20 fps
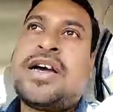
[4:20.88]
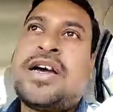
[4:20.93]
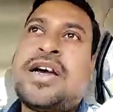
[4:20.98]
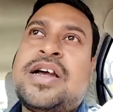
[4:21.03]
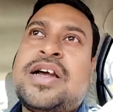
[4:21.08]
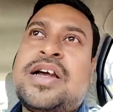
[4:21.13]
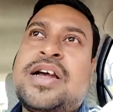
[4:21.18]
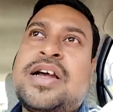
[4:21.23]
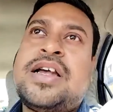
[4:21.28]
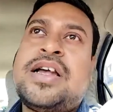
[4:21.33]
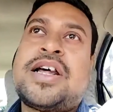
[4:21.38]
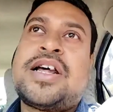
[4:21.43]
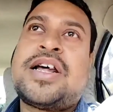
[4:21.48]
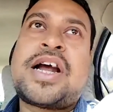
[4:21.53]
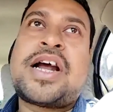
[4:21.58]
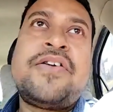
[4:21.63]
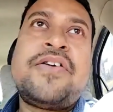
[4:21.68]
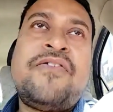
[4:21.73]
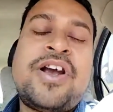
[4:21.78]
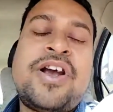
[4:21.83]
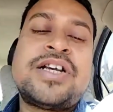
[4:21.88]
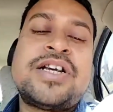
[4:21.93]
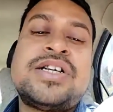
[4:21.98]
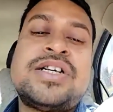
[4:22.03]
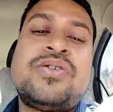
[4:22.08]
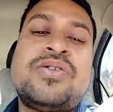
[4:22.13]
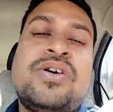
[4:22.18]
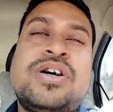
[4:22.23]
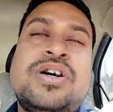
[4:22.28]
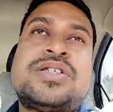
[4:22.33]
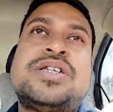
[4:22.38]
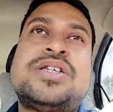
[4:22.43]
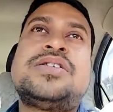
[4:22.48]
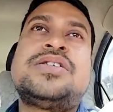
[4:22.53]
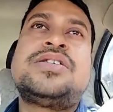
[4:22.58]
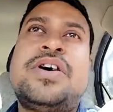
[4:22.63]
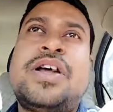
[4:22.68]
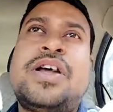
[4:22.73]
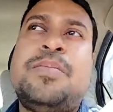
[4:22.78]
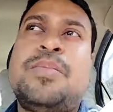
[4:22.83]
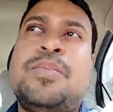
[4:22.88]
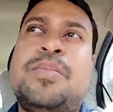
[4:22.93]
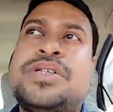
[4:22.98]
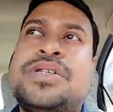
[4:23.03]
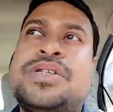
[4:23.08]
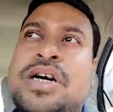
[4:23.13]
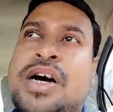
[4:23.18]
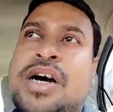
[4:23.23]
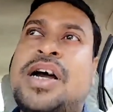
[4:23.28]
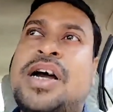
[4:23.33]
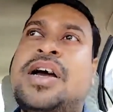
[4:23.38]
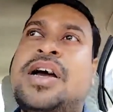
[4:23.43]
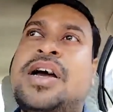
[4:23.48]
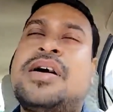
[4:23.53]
yeah, rectification cost is very much higher